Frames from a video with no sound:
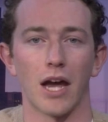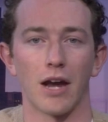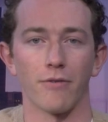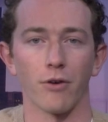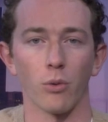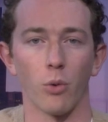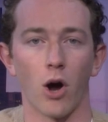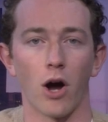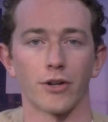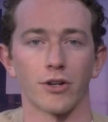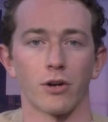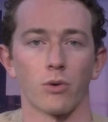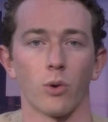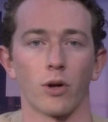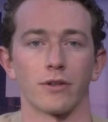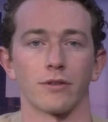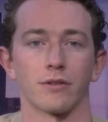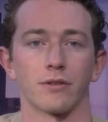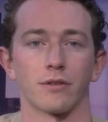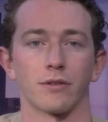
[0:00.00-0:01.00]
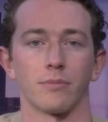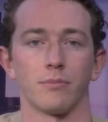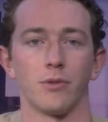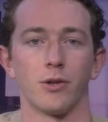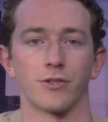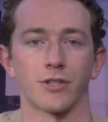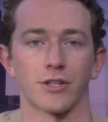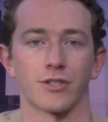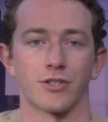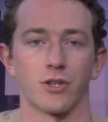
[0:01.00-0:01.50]
Ever wonder what
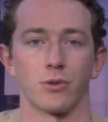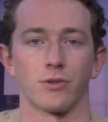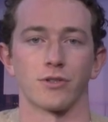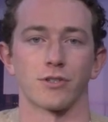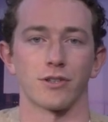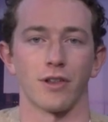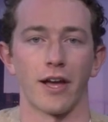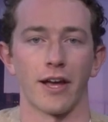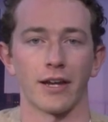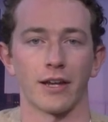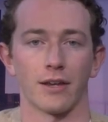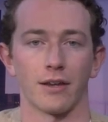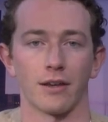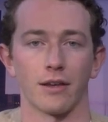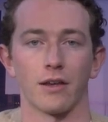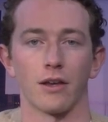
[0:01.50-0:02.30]
music students like?